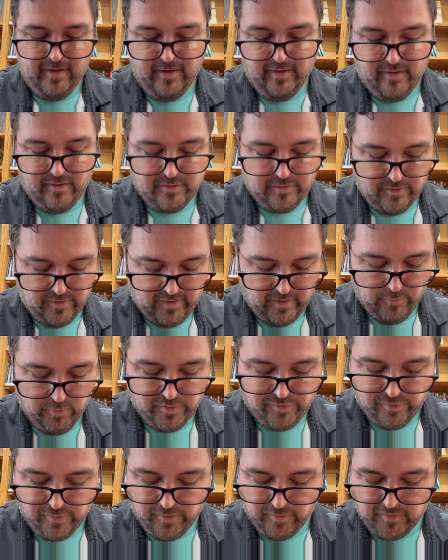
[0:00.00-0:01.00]
So the
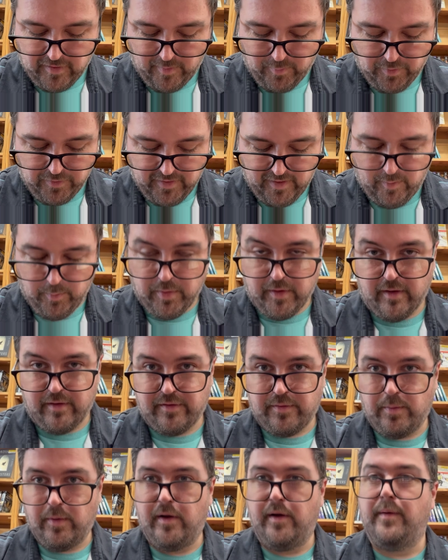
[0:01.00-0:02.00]
original Doubleday
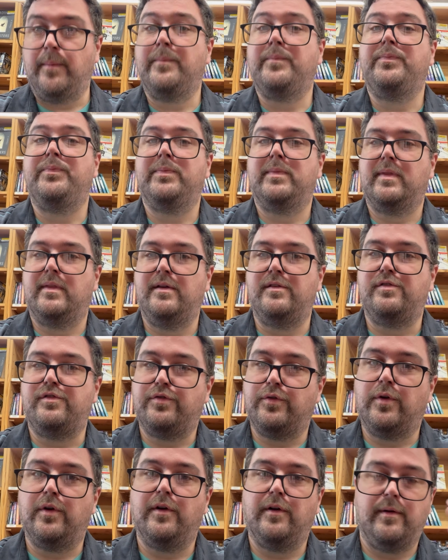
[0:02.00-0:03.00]
books were the
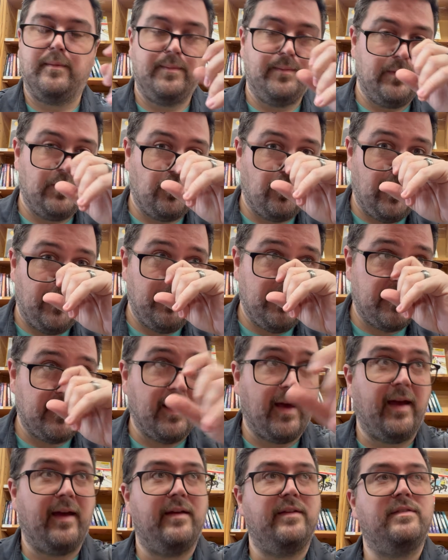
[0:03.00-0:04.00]
shorter trim
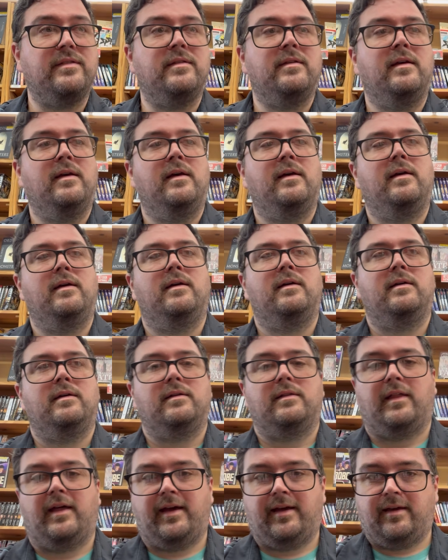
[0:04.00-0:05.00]
size,
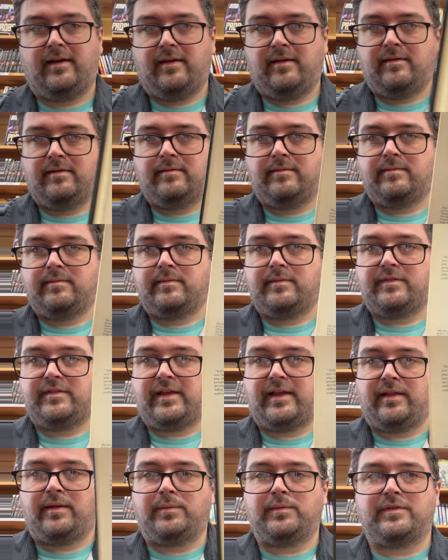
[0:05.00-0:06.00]
like
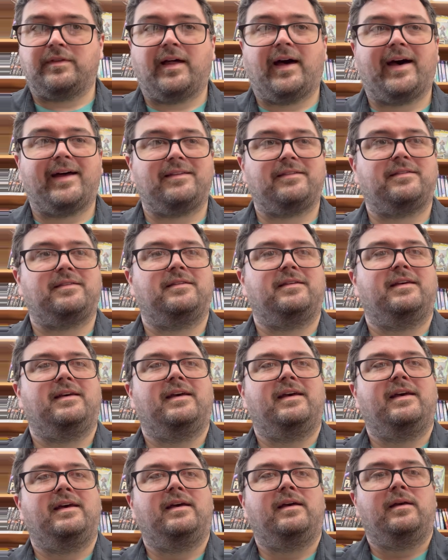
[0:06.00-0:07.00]
Salem's Lot,
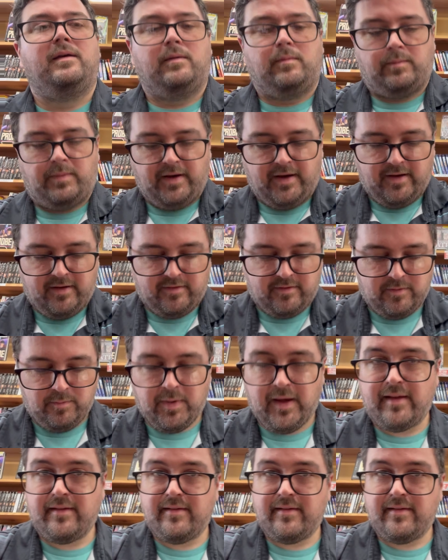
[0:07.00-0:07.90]
but Pet